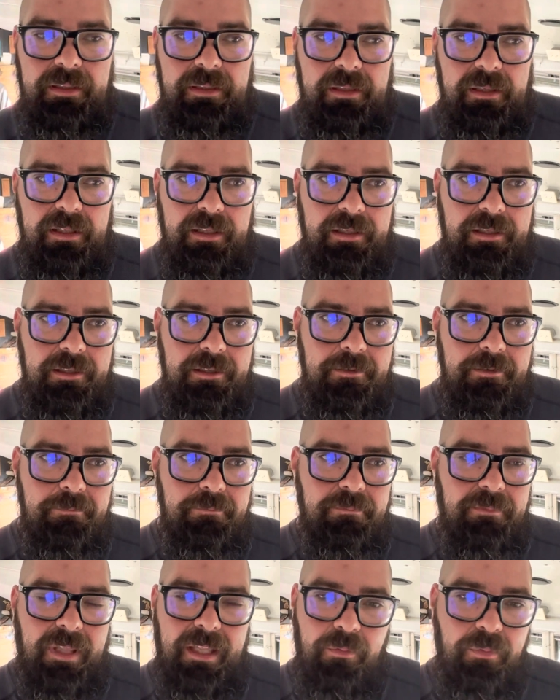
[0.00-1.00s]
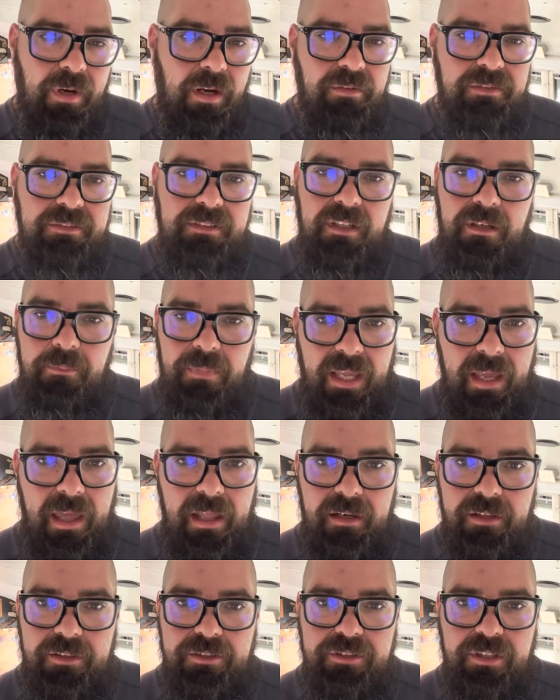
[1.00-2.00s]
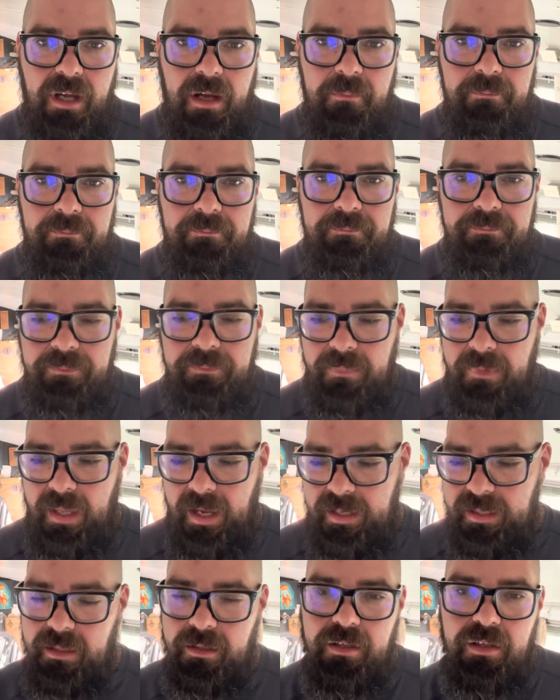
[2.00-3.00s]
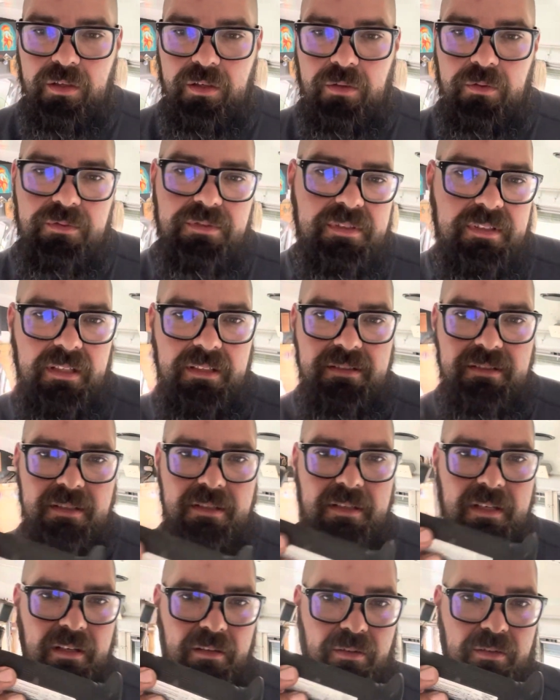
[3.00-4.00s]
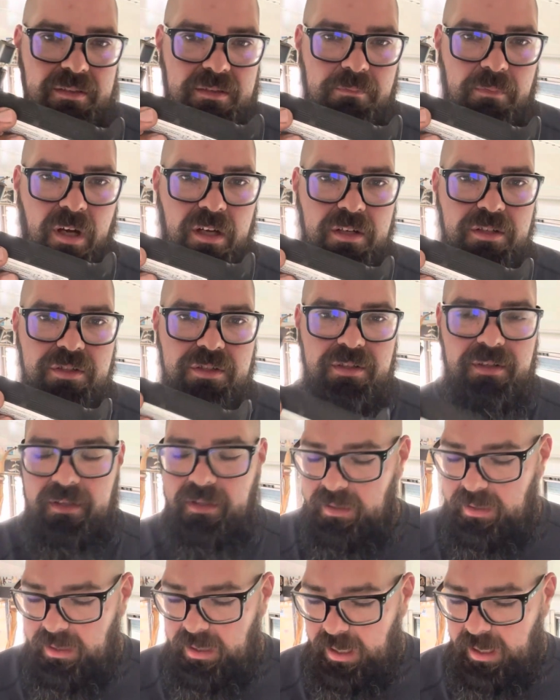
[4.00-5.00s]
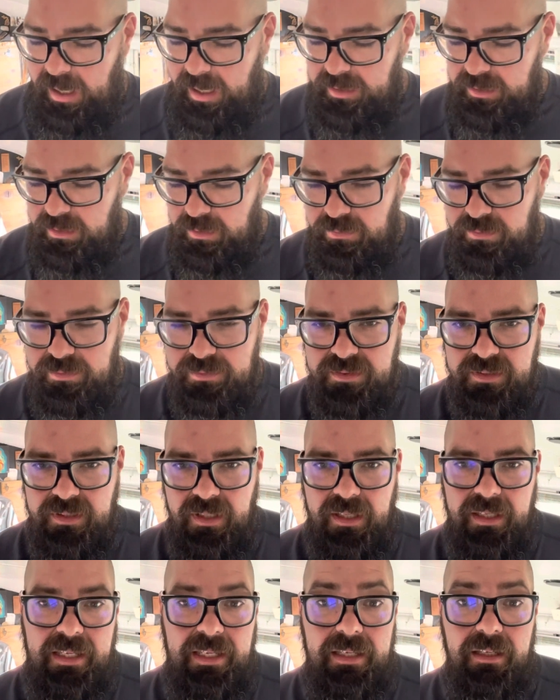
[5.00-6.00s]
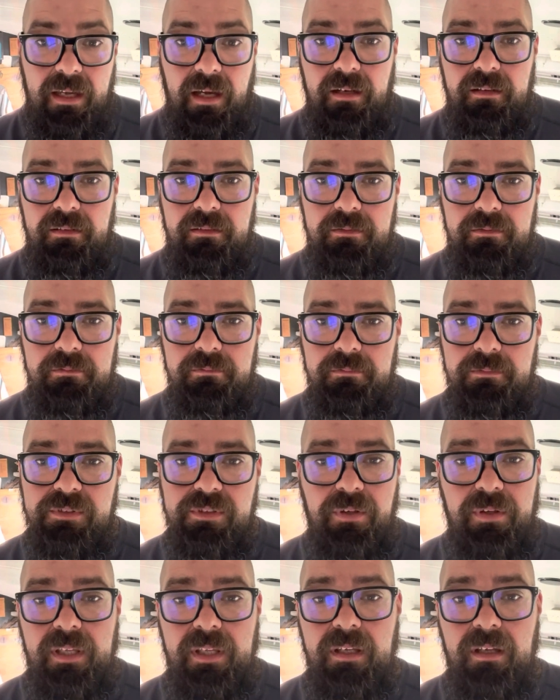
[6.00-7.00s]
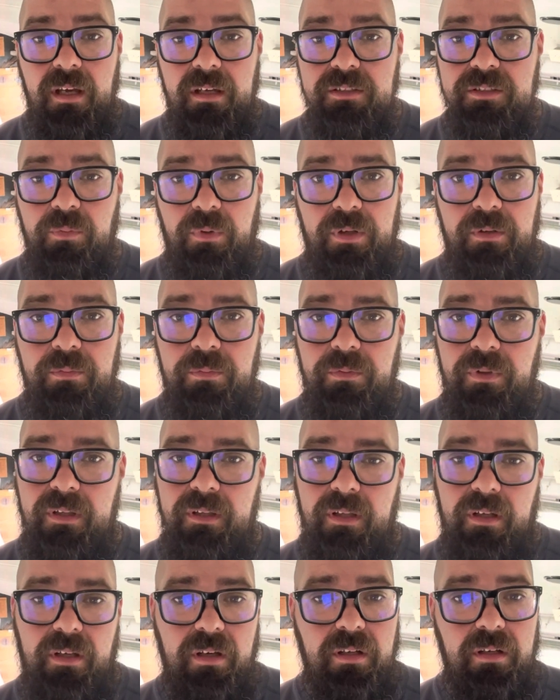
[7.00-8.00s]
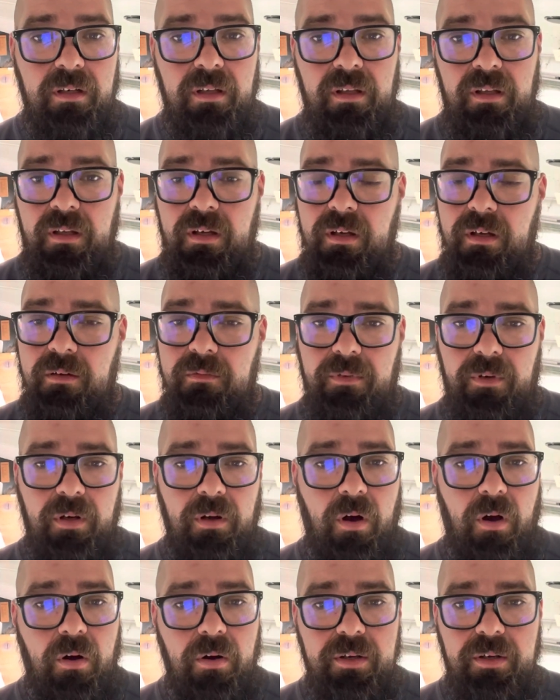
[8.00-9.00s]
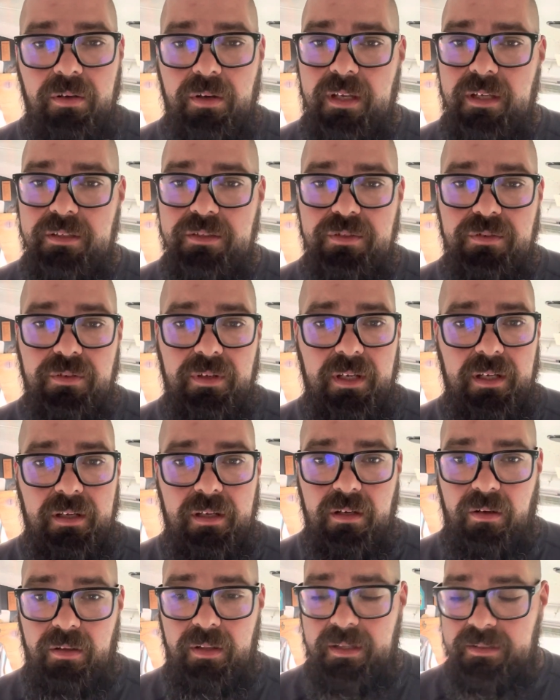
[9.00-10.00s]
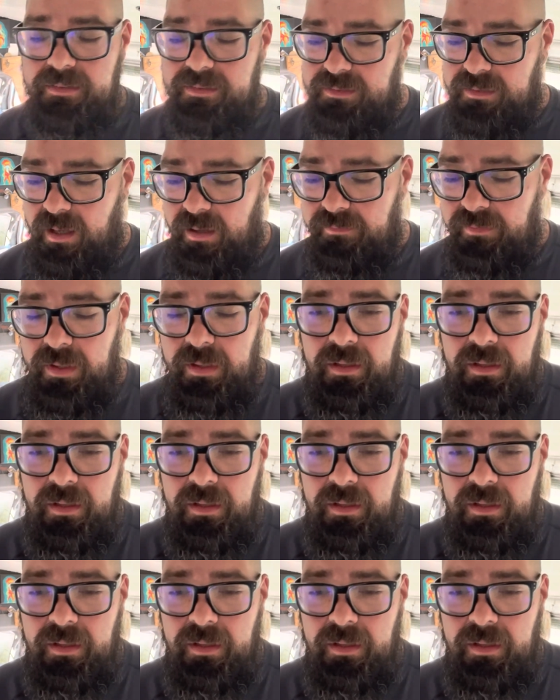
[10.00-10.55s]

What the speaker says: like when I was in a mechanic shop, I didn't use these near as much. I used a heat gun. So heat guns work really good for all your heat shrink and all that stuff.